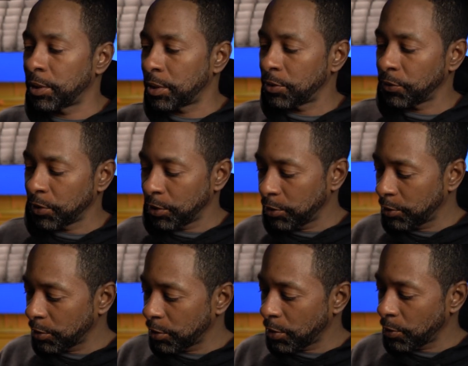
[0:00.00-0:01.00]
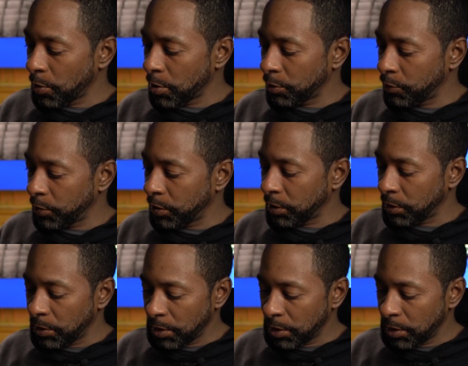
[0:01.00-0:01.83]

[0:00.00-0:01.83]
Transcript: I don't think you could go wrong with it.